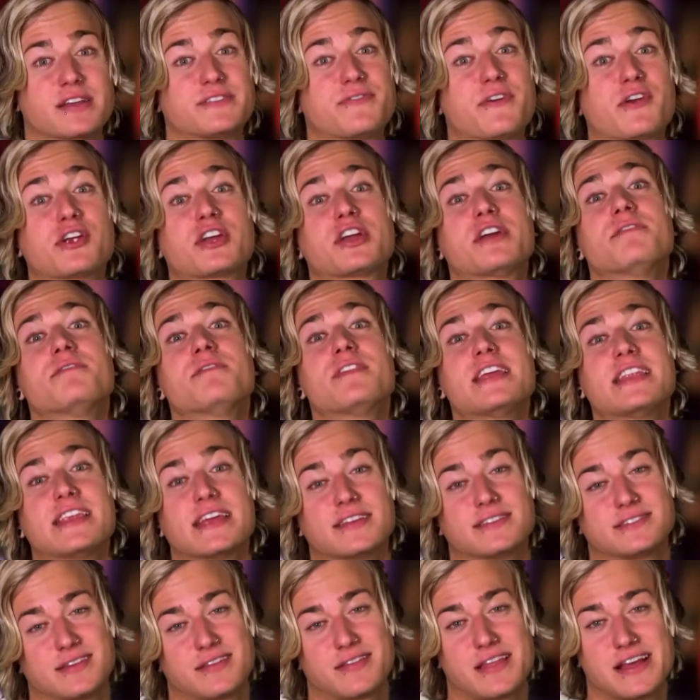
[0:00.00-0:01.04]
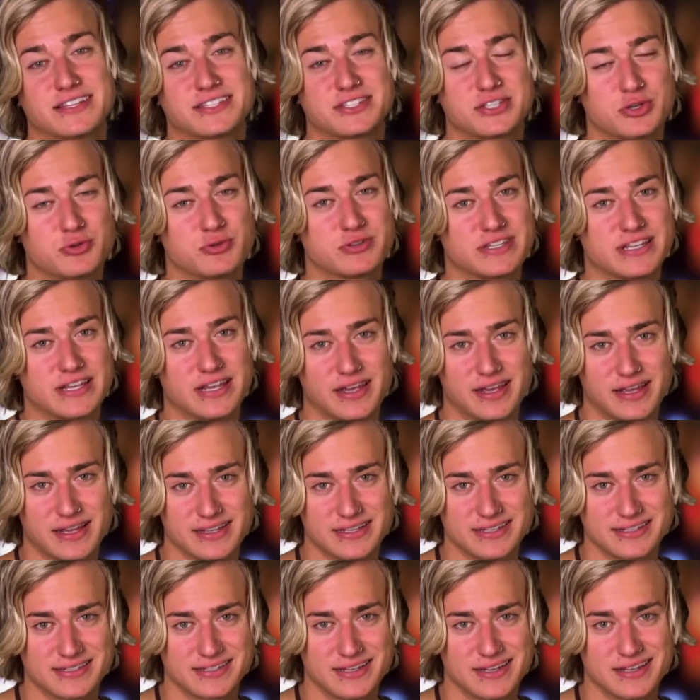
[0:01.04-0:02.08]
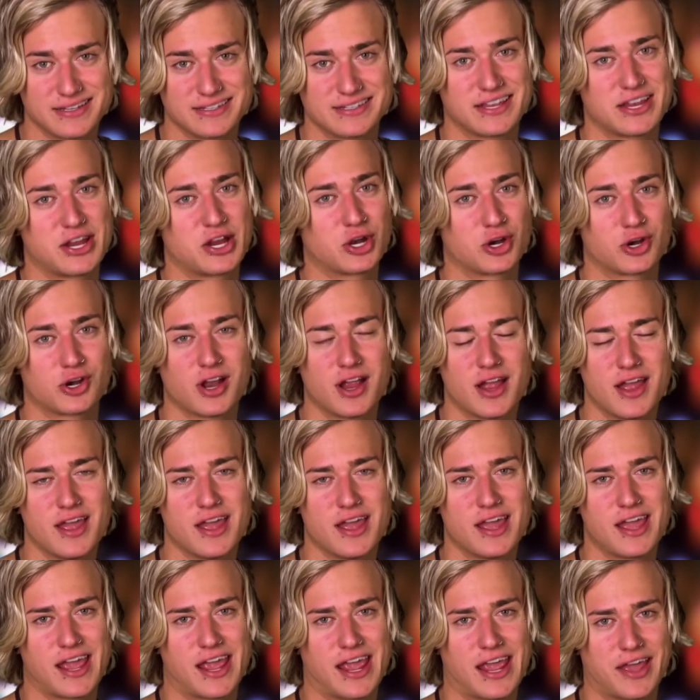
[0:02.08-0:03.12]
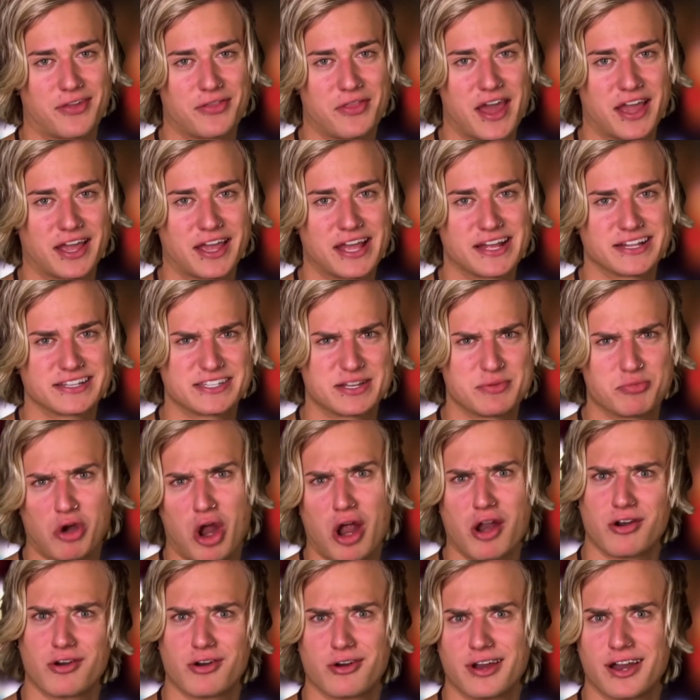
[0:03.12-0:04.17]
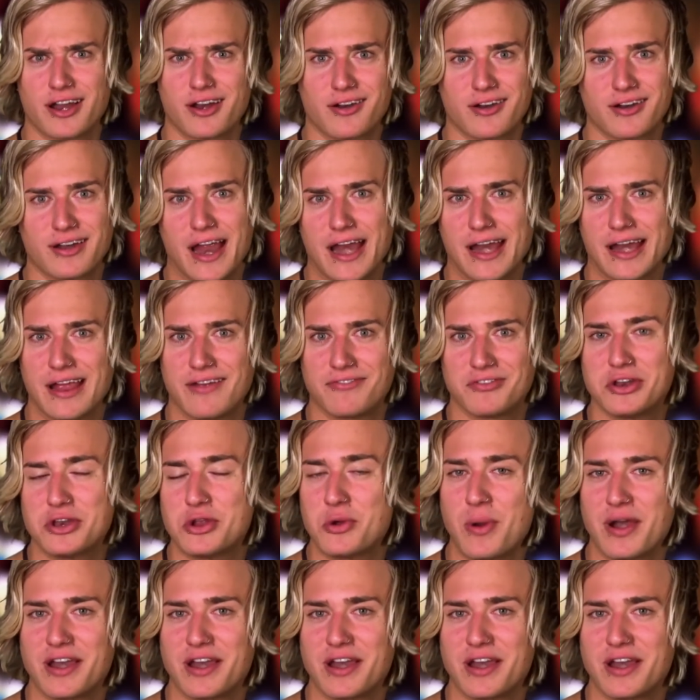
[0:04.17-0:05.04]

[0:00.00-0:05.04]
it's very convenient that Susie is is here and that Kenzie brought her here and I didn't have to do